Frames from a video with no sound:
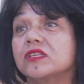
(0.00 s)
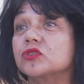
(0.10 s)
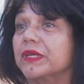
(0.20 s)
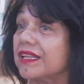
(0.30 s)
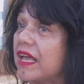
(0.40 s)
like
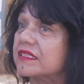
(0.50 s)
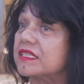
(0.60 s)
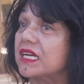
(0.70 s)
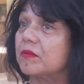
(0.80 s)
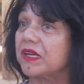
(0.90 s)
during class
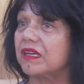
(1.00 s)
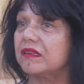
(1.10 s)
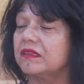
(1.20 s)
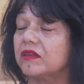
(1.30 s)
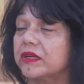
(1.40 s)
time, I,
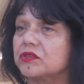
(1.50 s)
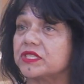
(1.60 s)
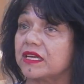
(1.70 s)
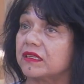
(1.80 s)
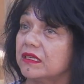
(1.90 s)
you know, I
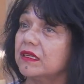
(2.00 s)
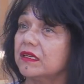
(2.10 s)
understand,